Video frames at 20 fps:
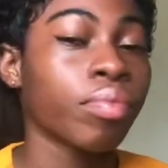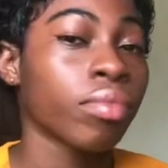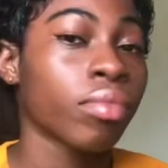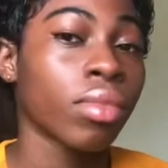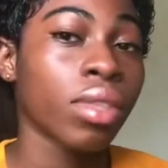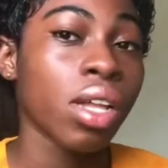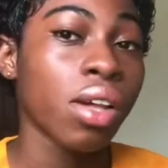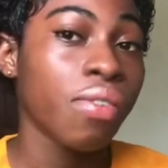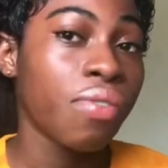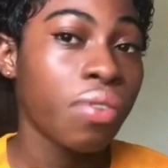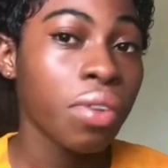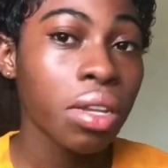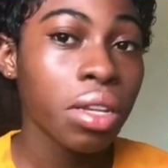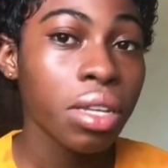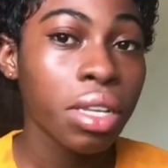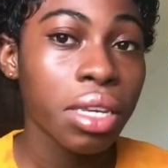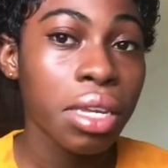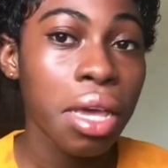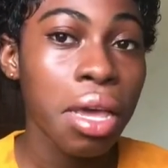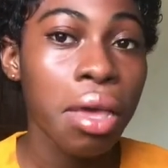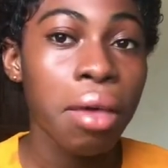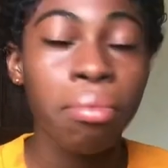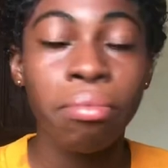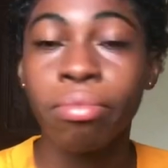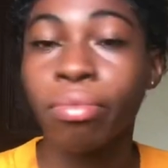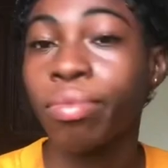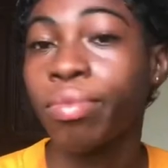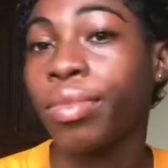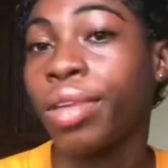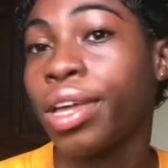follow them
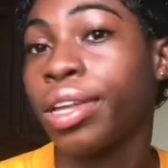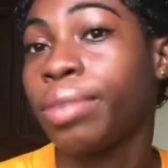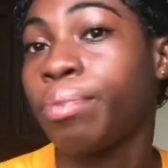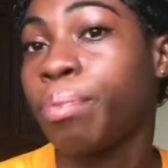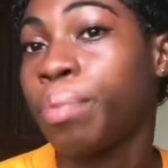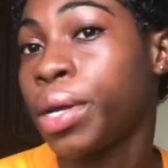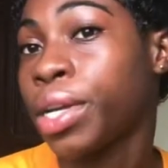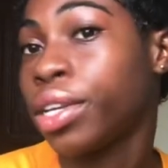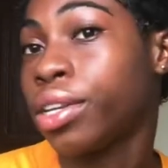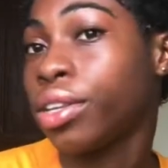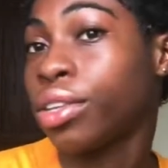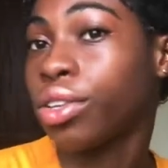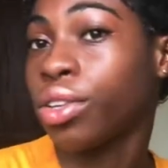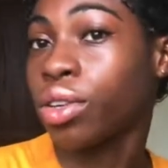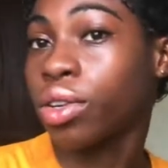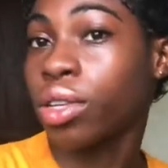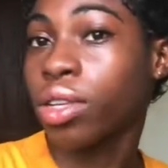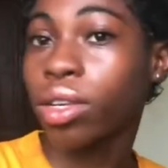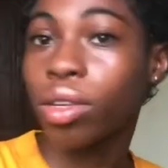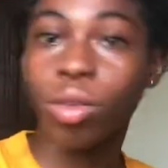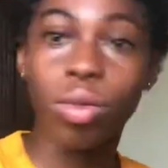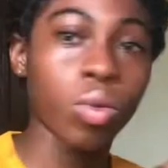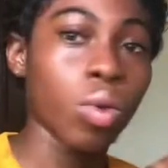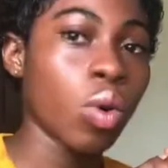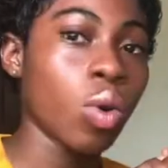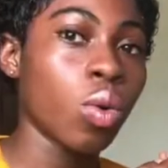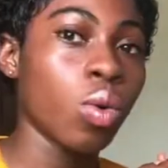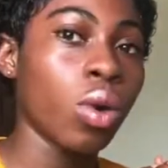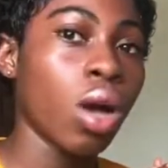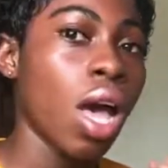and purchase yours as
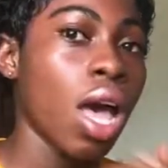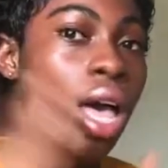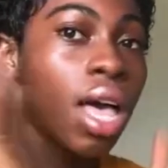well